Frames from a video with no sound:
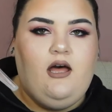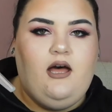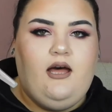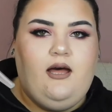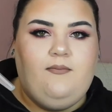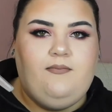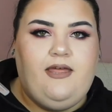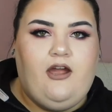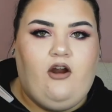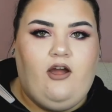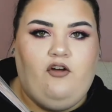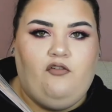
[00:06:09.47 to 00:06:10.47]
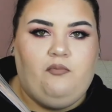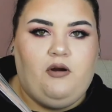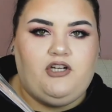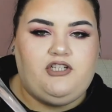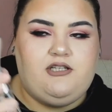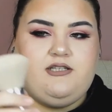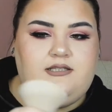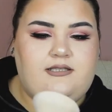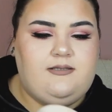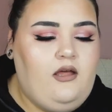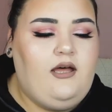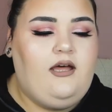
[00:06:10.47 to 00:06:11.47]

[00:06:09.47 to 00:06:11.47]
Um, they are e.l.f. brushes.